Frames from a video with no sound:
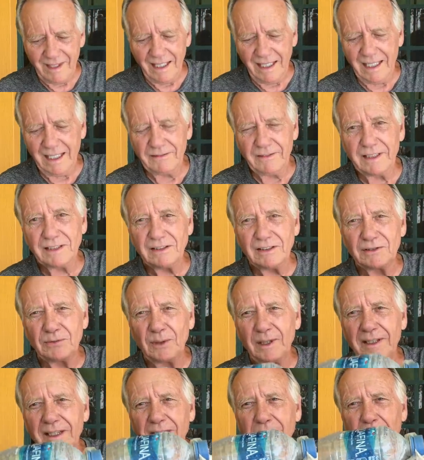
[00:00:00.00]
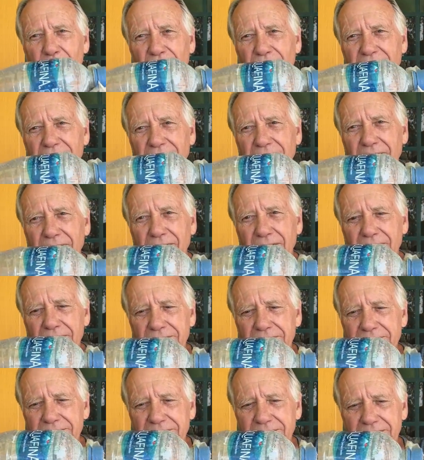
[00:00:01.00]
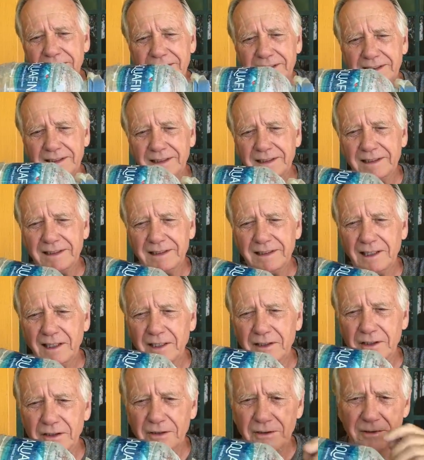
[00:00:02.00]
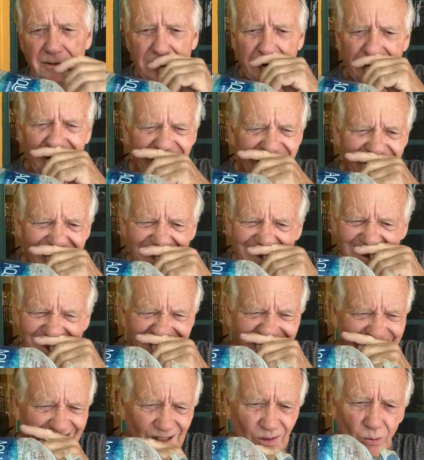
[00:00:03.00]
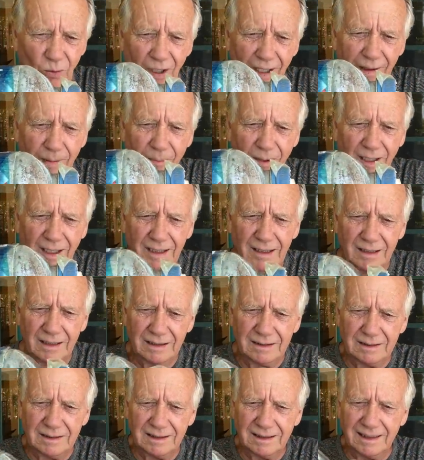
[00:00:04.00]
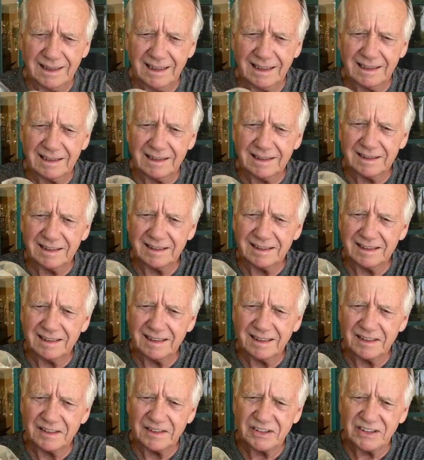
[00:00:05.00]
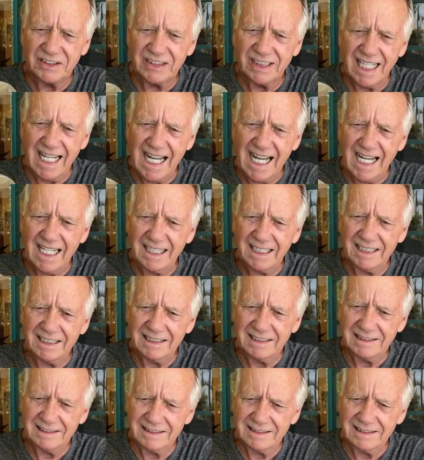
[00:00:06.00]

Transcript: And this is what they put in there. A used water bottle and a little sack